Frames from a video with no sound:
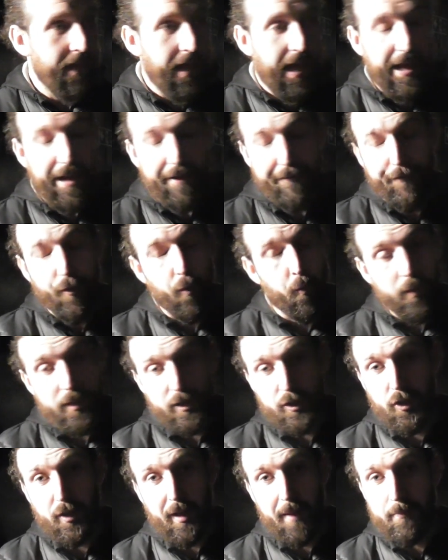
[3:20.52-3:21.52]
And I thought we
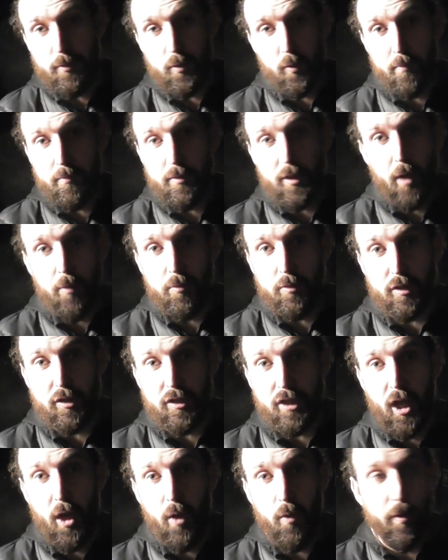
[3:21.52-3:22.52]
stood up to them toe to
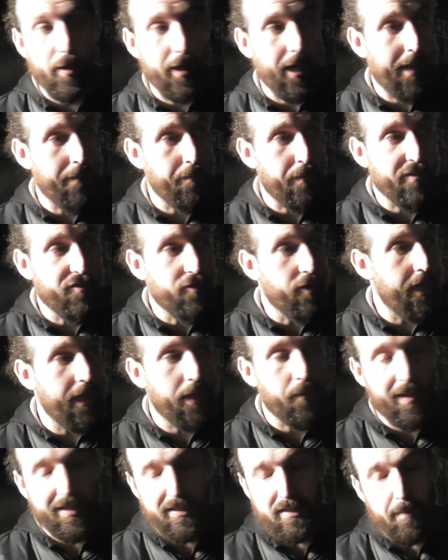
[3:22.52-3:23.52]
toe, and we
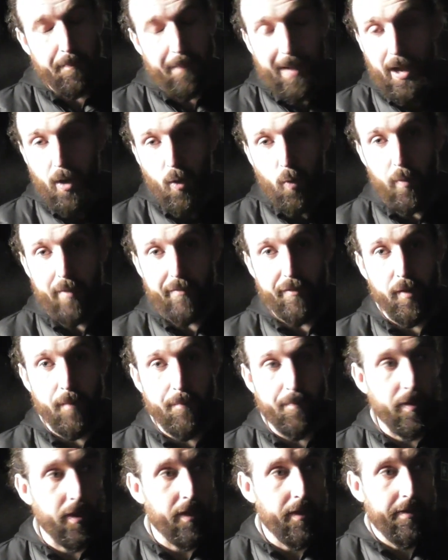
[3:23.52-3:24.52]
really went to battle with
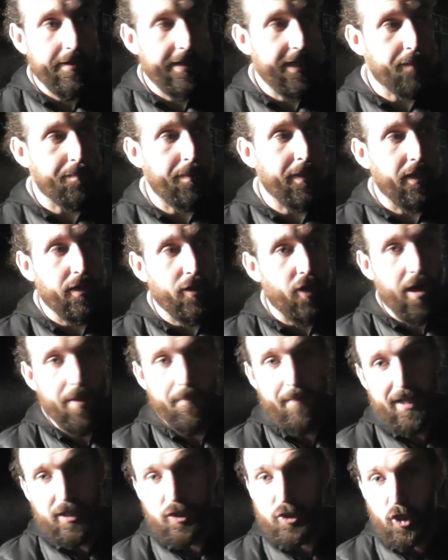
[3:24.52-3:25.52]
them. It's been a
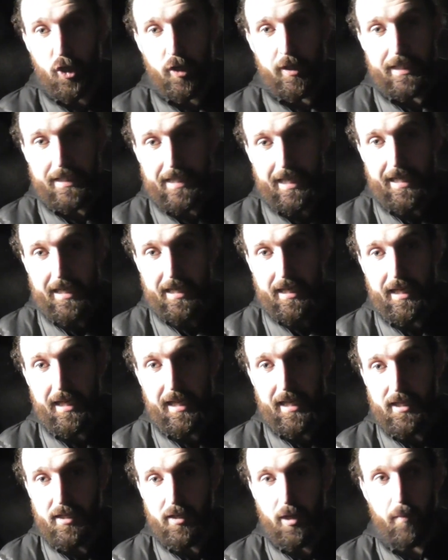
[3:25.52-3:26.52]
nightmare journey getting
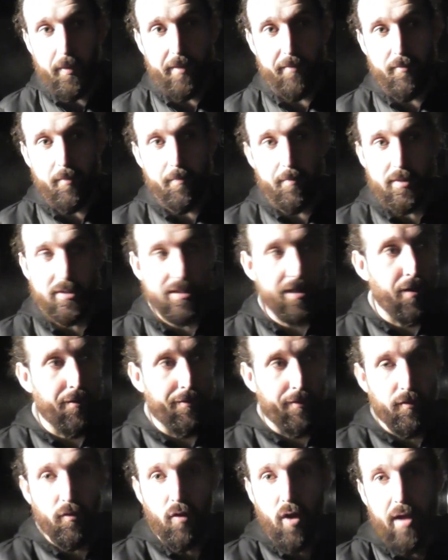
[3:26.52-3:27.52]
here, you know, even
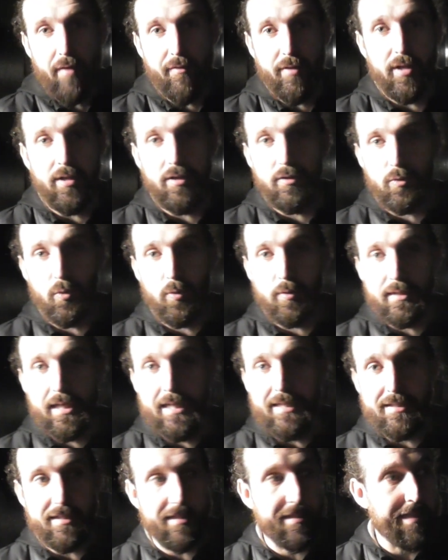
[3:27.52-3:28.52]
myself arriving at sort of
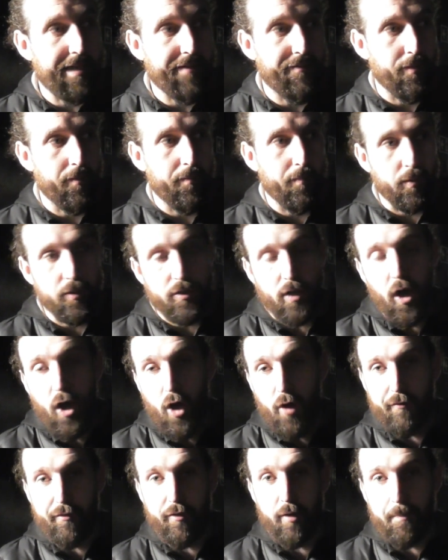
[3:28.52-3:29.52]
10 to 7 was
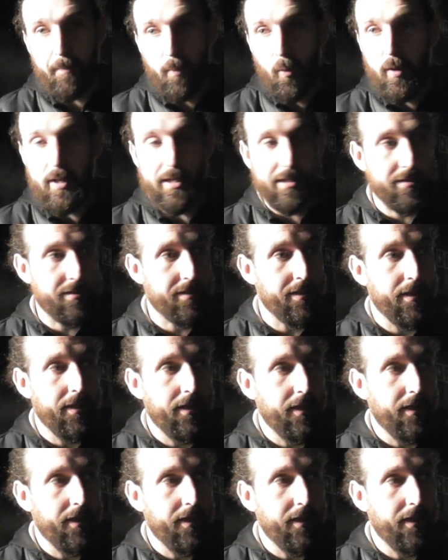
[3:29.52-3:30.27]
hard for the boys,